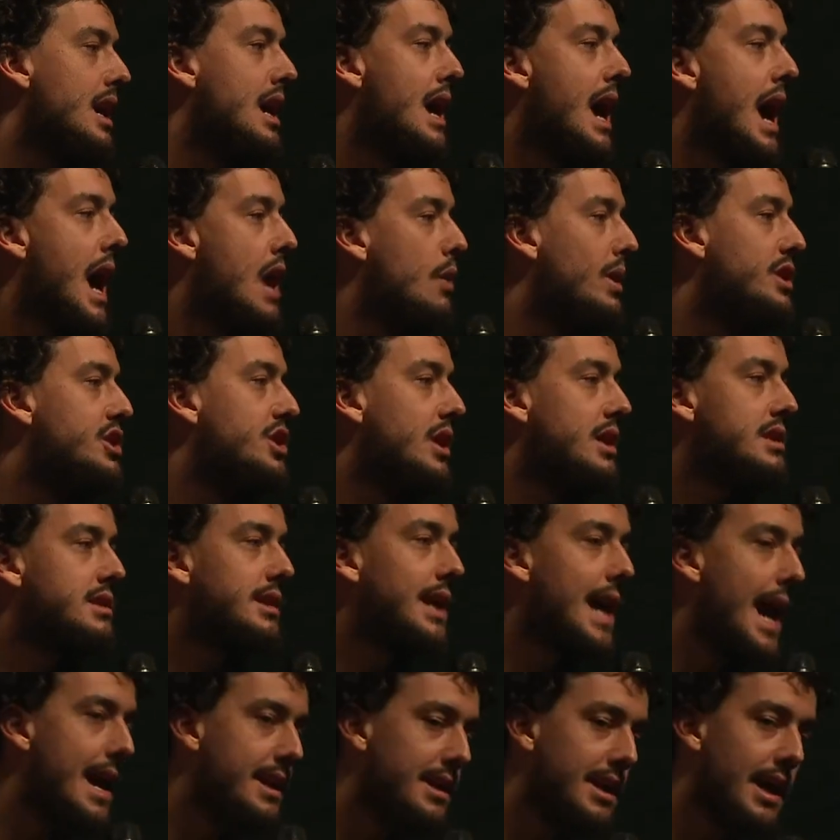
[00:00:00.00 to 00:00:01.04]
And we just
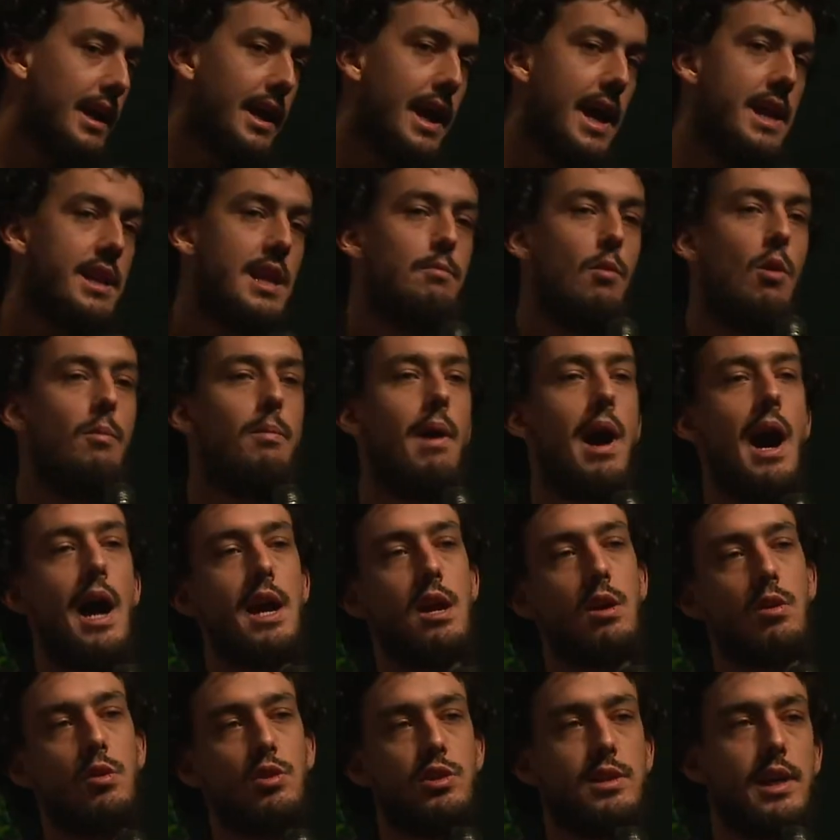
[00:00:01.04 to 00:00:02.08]
get again the
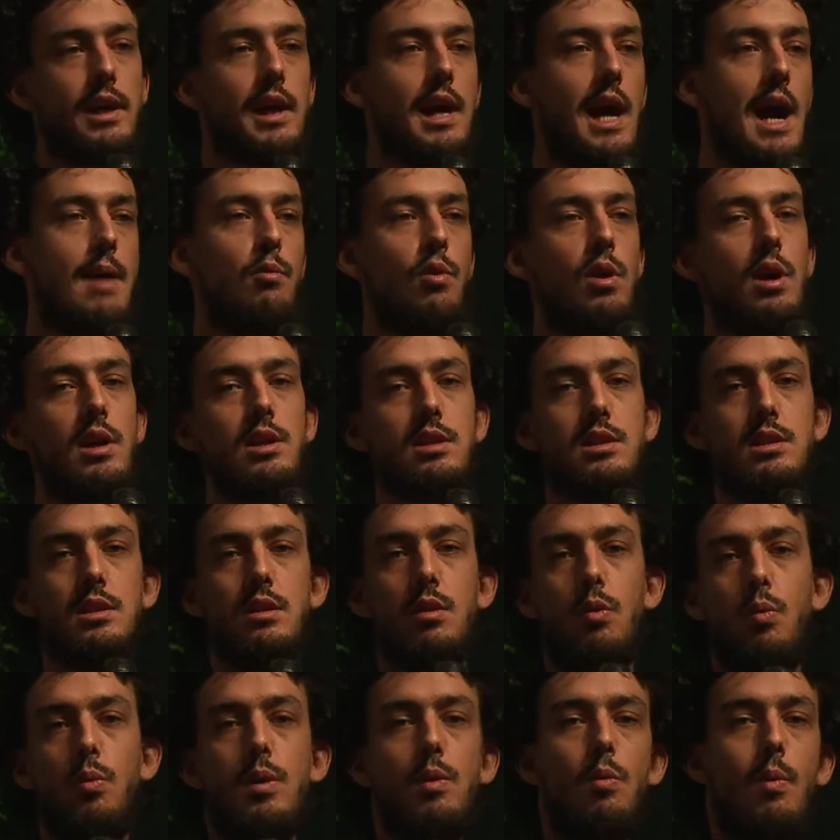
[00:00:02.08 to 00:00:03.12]
mobiles, the cameras,
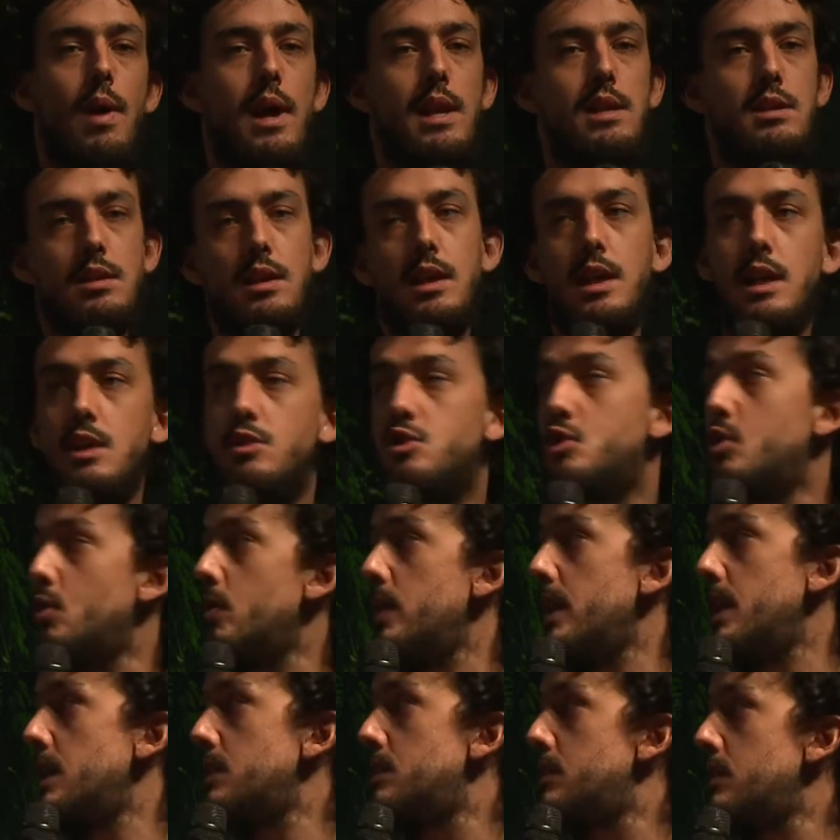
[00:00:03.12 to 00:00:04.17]
we went into
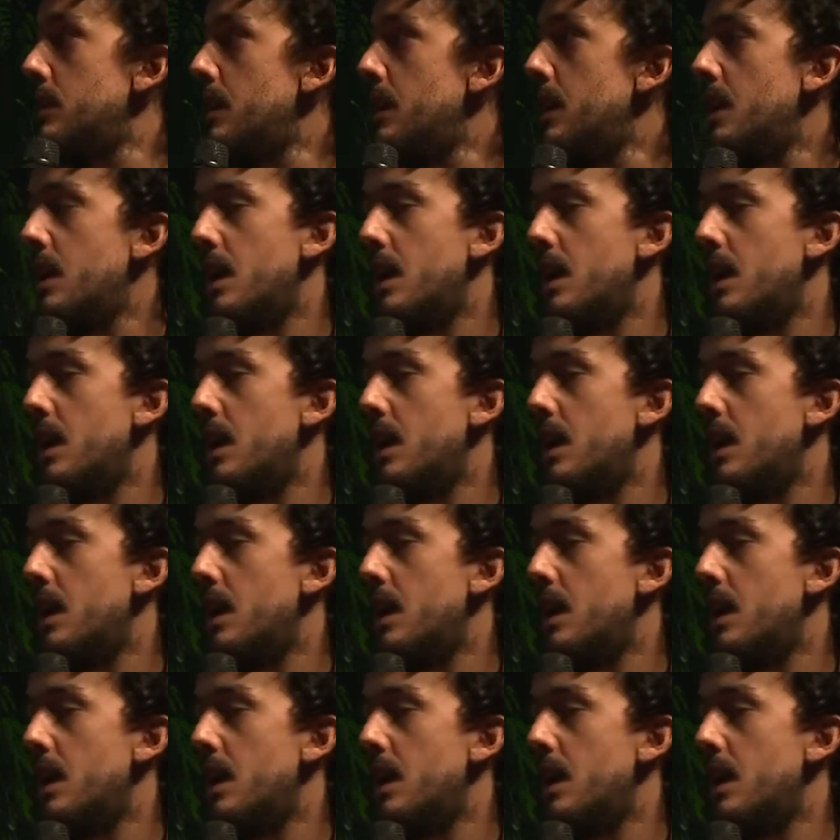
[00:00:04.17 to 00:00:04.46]
it,